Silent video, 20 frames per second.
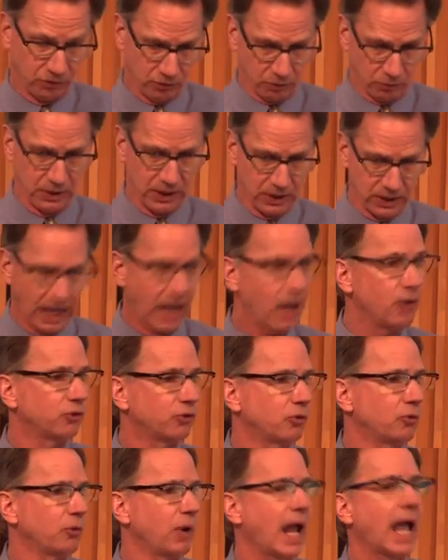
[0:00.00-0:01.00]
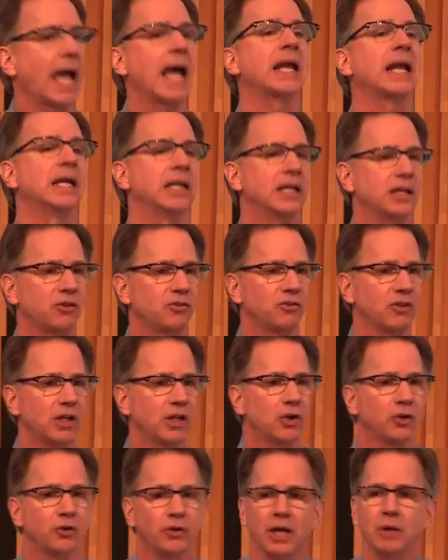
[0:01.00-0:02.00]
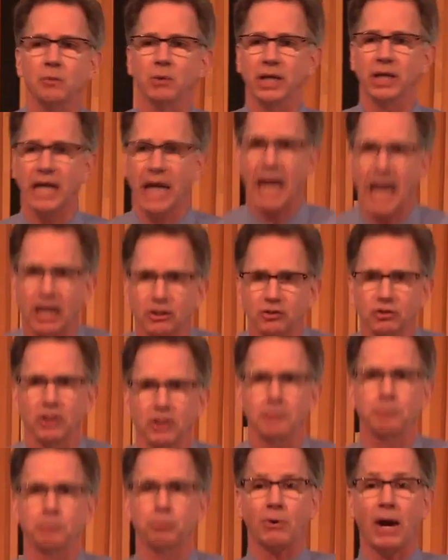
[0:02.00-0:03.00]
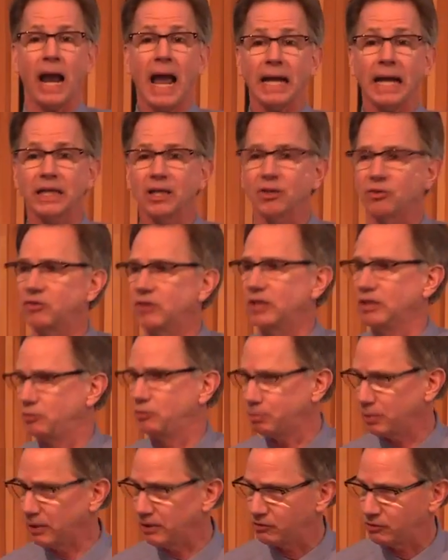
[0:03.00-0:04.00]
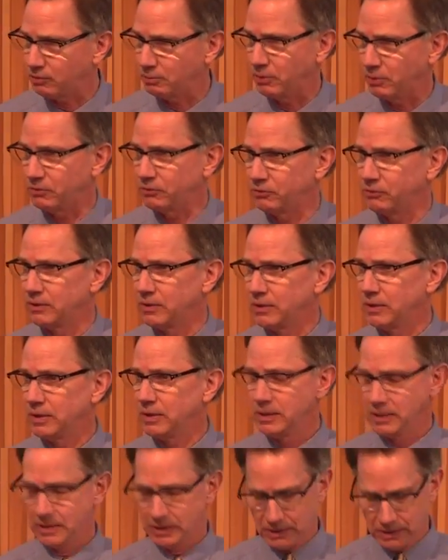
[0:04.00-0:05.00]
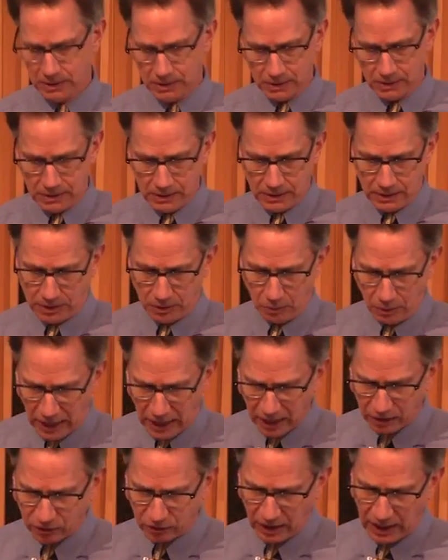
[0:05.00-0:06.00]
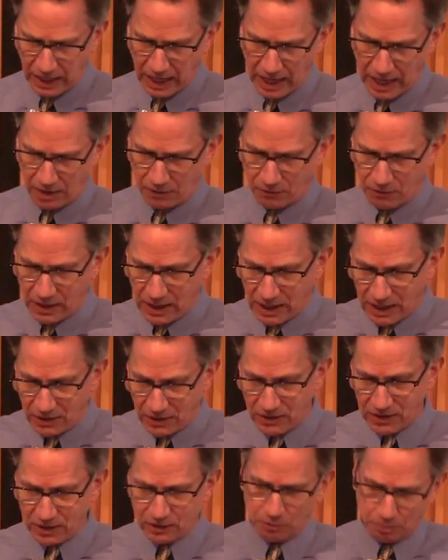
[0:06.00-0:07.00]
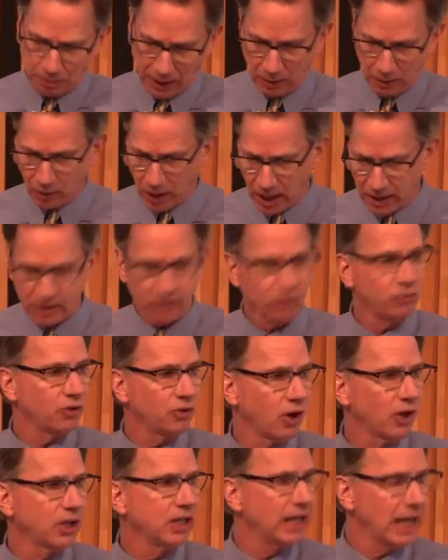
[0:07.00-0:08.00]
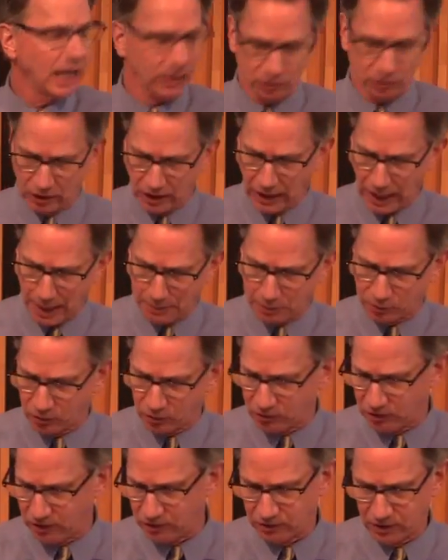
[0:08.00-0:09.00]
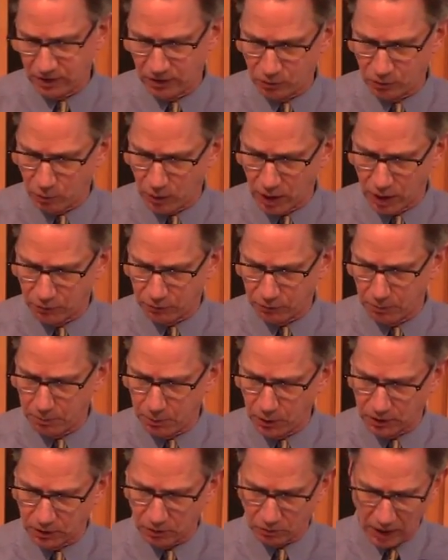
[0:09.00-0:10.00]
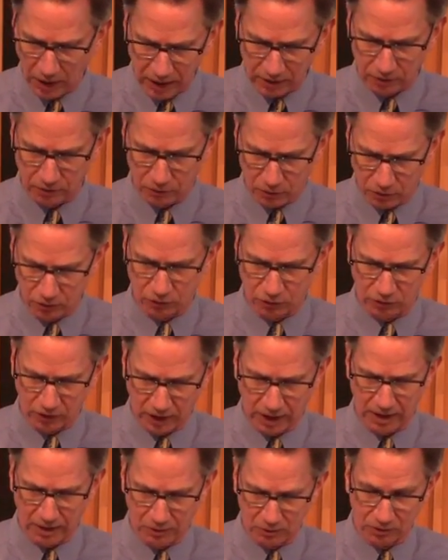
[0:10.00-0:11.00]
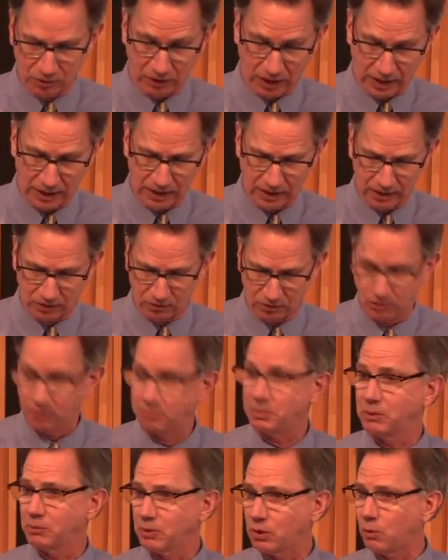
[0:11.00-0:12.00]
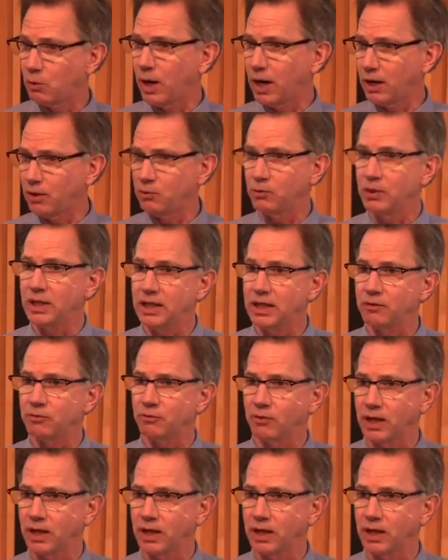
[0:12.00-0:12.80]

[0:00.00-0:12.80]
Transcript: 3,000 were added in a single day when they actually practiced these principles. That we actually have this by Rodney Stark. He actually captures this in his wonderful book, The Rise of Christianity, which I think should be required reading for